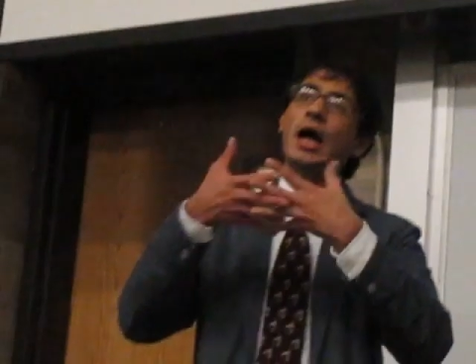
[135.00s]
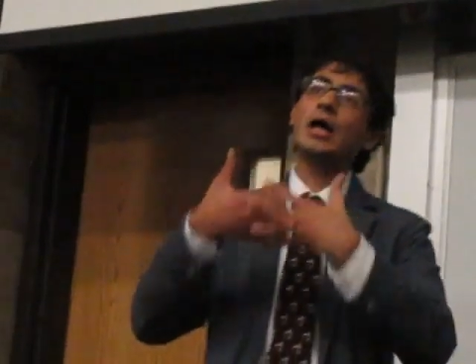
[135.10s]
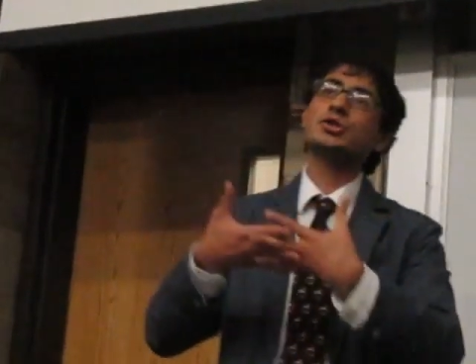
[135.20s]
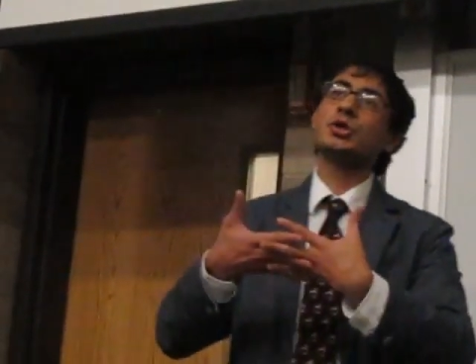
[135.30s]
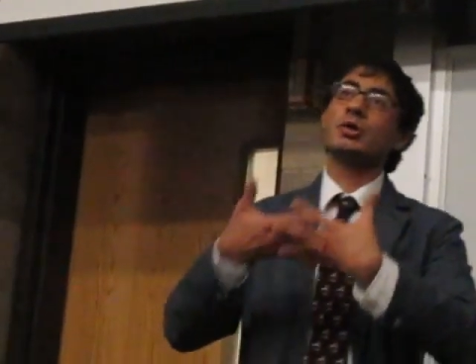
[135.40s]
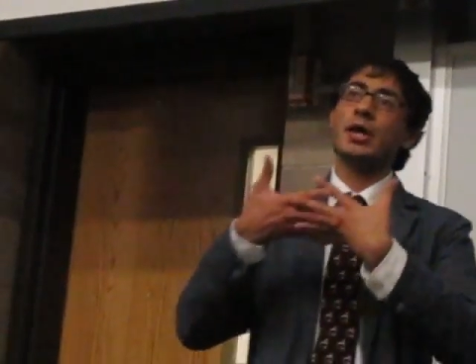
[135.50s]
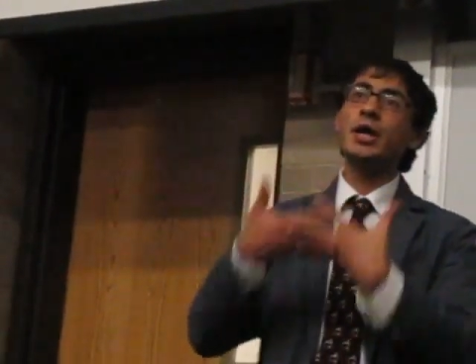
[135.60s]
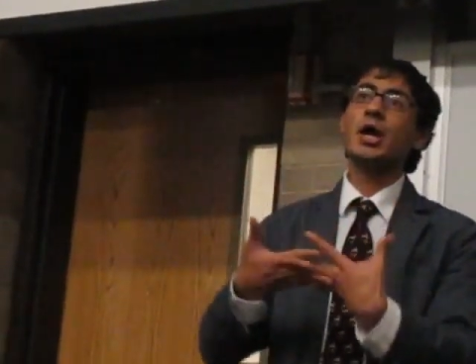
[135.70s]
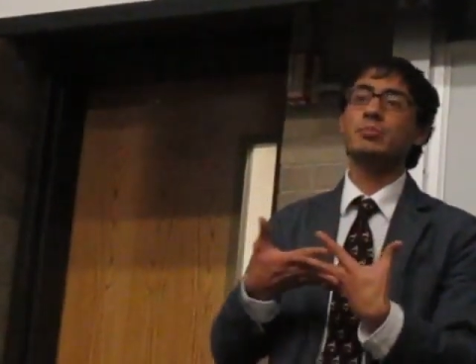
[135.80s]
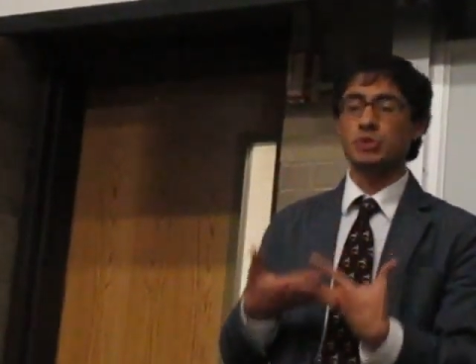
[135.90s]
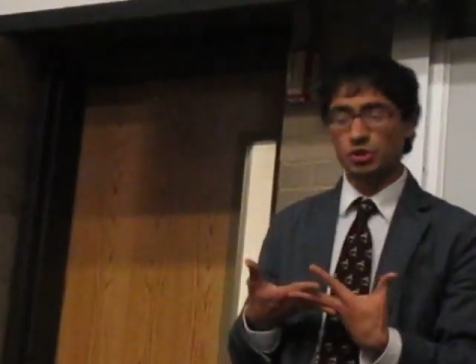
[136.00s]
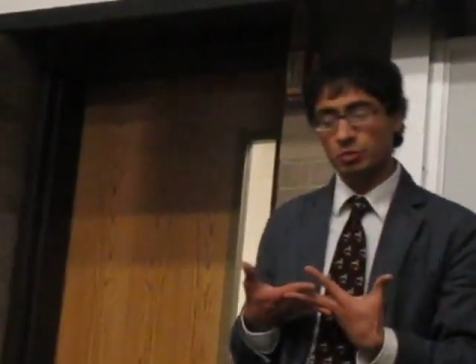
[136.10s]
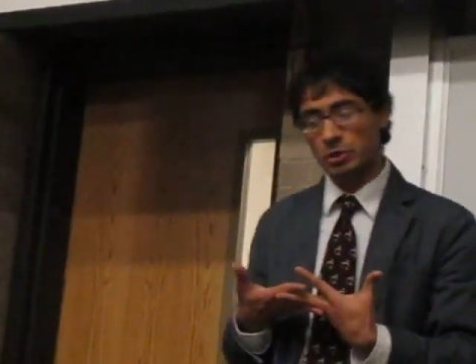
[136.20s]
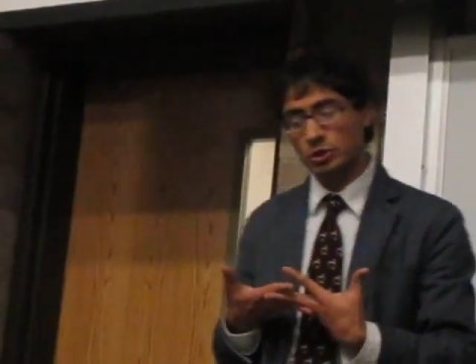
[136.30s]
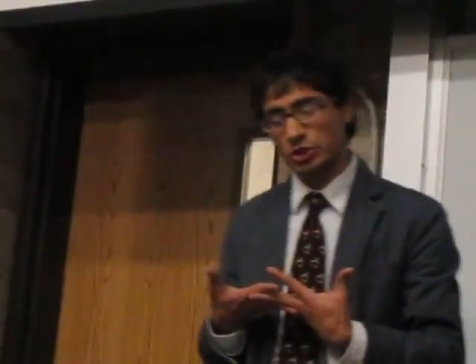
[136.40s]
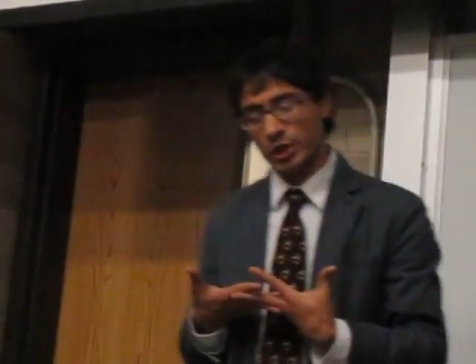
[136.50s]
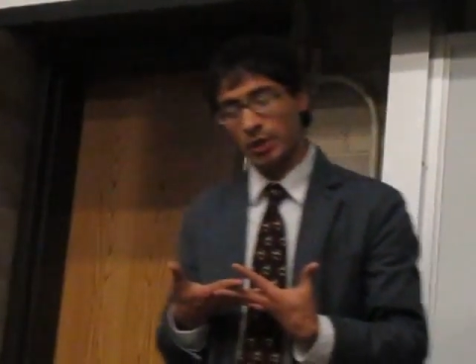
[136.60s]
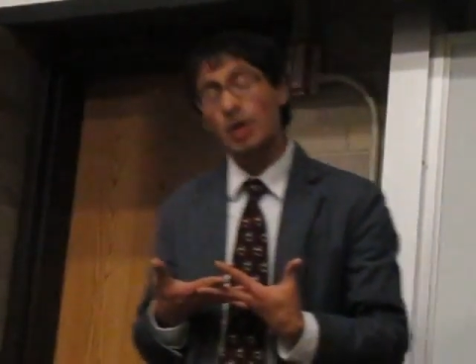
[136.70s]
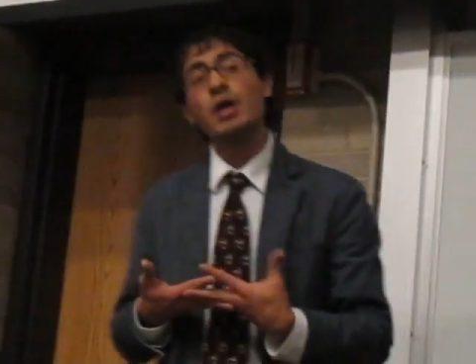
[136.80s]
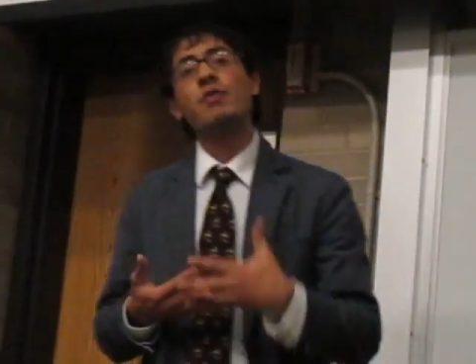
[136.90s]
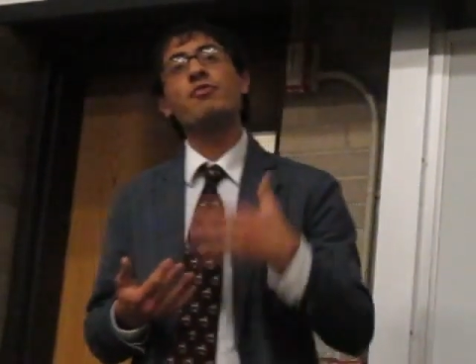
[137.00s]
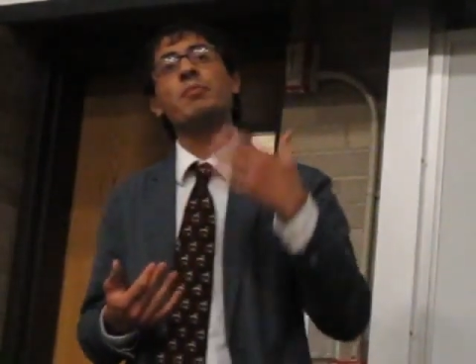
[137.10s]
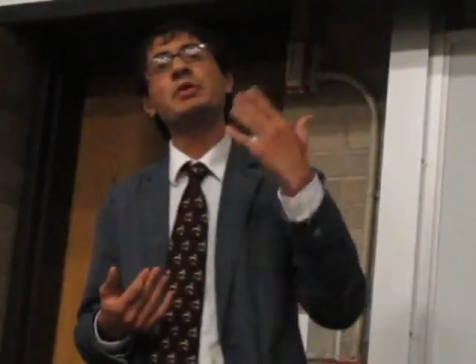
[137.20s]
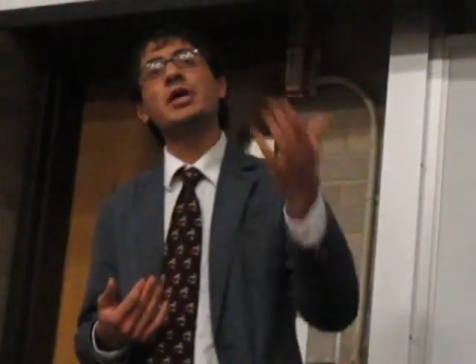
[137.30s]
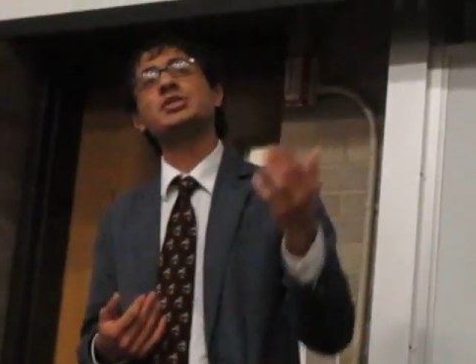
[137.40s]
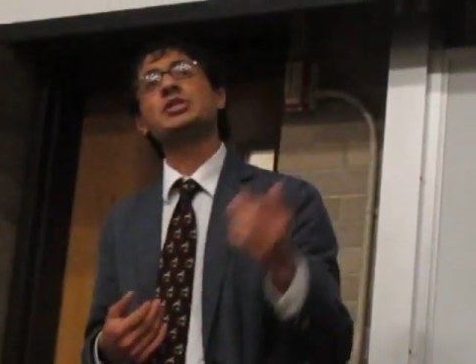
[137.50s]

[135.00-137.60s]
household income distribution from years